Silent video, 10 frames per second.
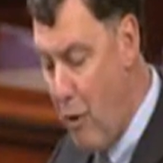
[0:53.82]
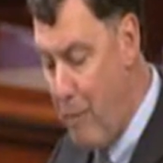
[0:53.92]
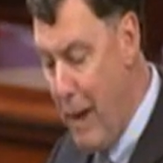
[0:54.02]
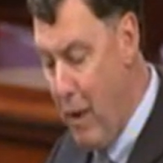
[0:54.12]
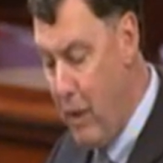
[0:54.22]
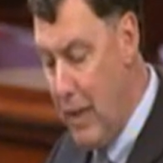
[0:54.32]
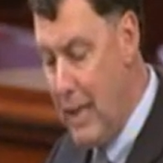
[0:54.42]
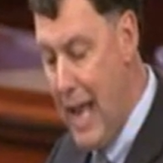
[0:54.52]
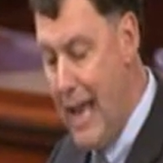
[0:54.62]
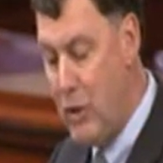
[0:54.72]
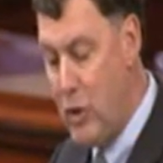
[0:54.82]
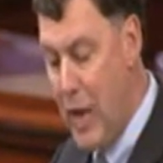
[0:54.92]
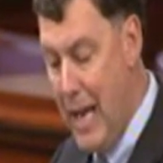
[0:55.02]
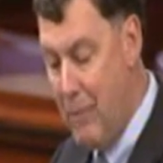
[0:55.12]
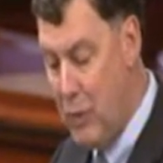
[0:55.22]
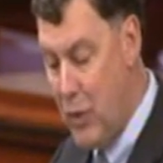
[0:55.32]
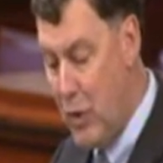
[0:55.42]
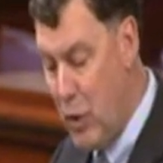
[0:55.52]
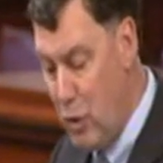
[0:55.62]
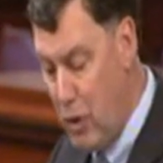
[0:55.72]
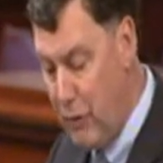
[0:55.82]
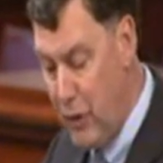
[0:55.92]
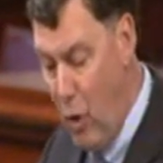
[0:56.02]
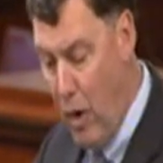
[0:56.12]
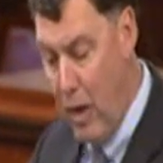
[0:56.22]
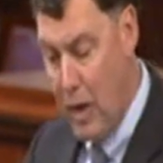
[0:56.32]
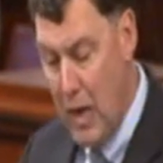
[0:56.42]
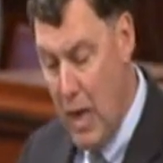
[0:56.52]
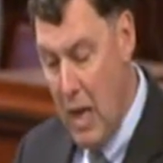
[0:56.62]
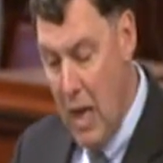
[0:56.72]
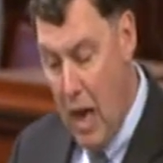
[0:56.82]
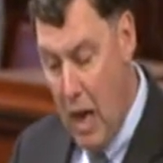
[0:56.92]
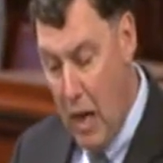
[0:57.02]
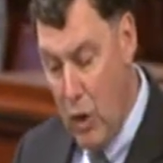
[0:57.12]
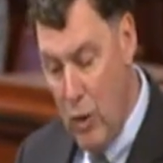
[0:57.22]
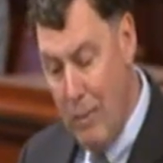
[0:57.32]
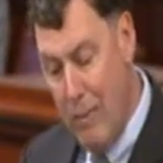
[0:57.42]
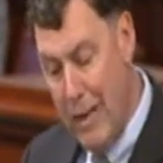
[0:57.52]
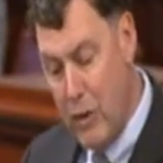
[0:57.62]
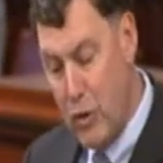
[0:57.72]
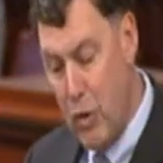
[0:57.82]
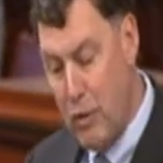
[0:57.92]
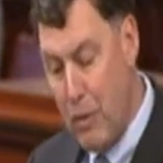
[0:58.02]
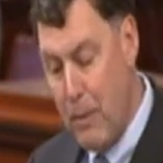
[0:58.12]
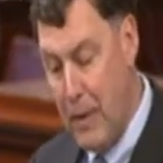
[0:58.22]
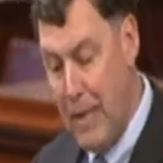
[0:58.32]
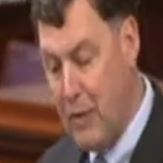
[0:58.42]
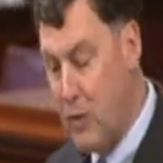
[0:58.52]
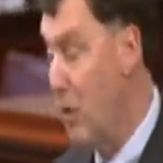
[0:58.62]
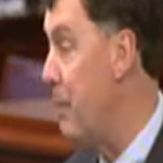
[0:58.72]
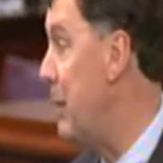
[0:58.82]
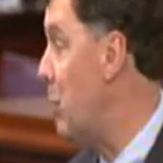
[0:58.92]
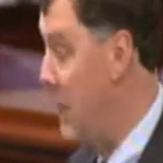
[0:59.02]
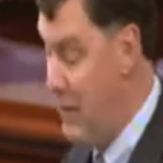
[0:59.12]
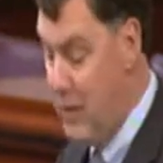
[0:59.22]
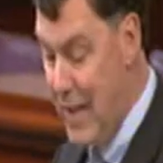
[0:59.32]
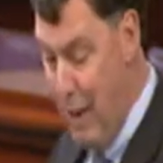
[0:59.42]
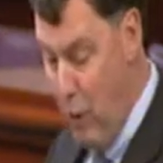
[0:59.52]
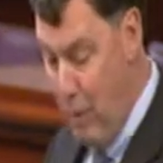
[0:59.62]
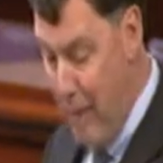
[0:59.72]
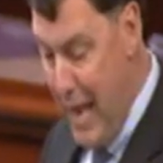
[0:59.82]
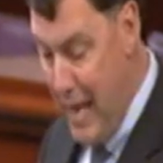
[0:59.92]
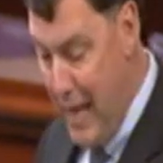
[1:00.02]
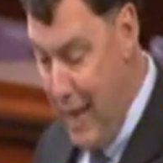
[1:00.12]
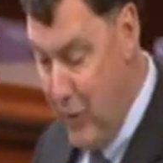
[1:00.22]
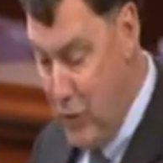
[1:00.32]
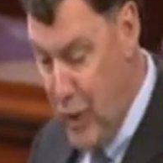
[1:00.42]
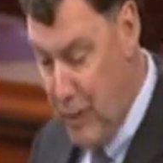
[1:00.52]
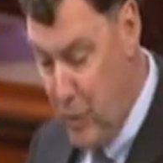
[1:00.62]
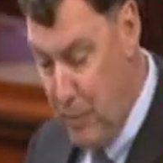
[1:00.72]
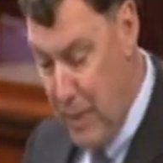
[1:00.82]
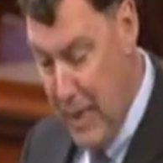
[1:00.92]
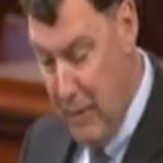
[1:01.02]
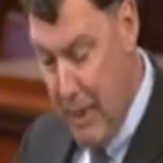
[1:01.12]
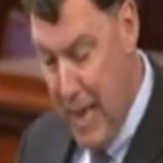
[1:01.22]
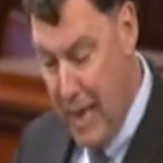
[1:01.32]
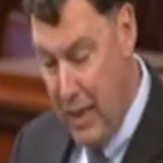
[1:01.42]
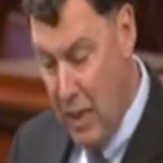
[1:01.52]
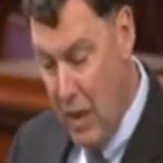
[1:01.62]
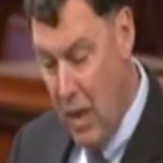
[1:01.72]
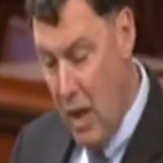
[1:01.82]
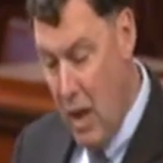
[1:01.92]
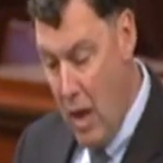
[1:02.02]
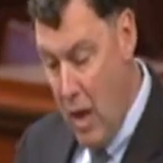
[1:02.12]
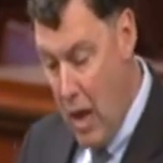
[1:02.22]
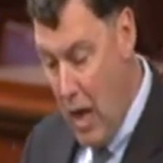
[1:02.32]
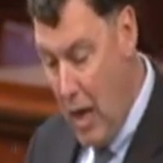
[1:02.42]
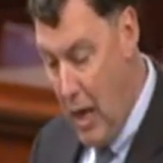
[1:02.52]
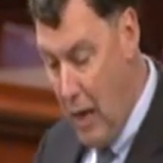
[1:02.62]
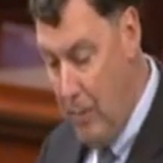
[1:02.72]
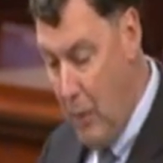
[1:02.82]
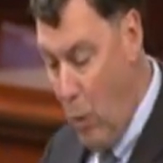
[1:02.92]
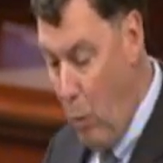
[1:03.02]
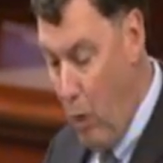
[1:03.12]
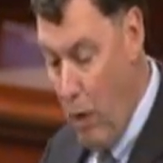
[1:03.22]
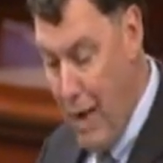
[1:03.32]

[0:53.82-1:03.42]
of Maryland, and James, the Duke of York, who administered the peninsula between the Delaware Bay and the Chesapeake Bay, were